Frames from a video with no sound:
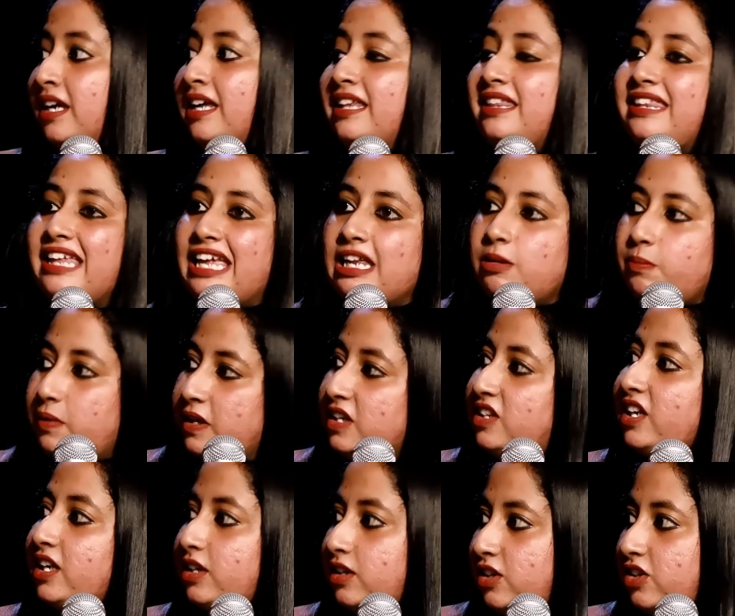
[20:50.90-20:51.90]
They'll be
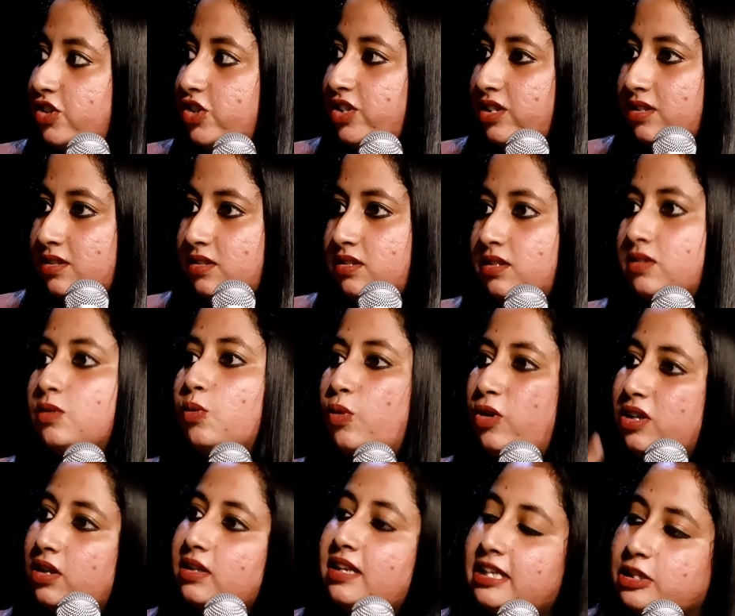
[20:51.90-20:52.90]
technicians.
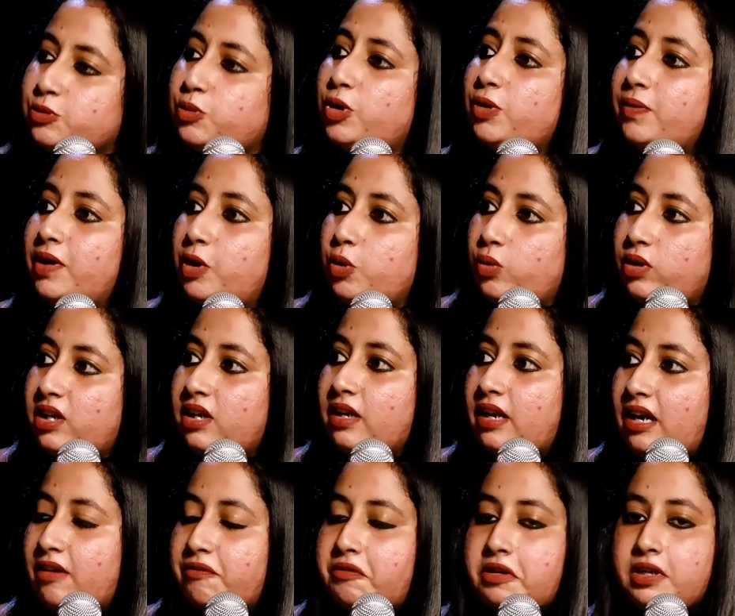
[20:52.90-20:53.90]
That's what we are doing in
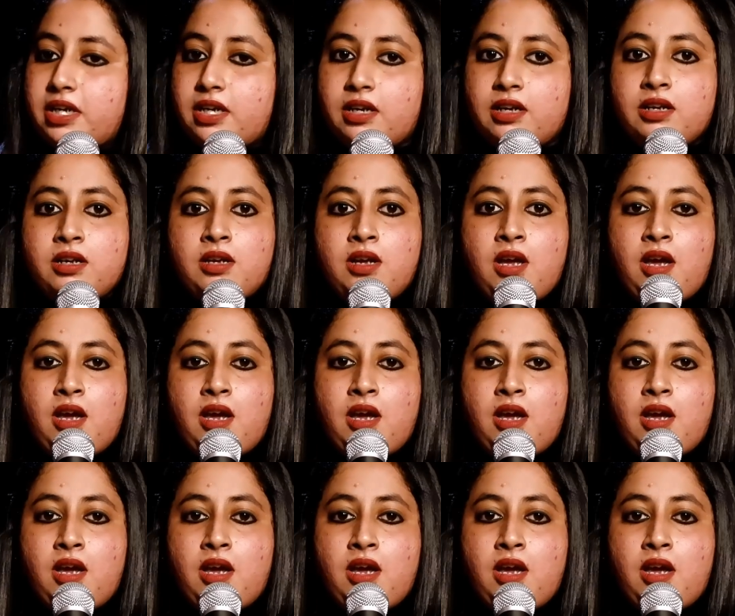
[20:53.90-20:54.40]
Africa.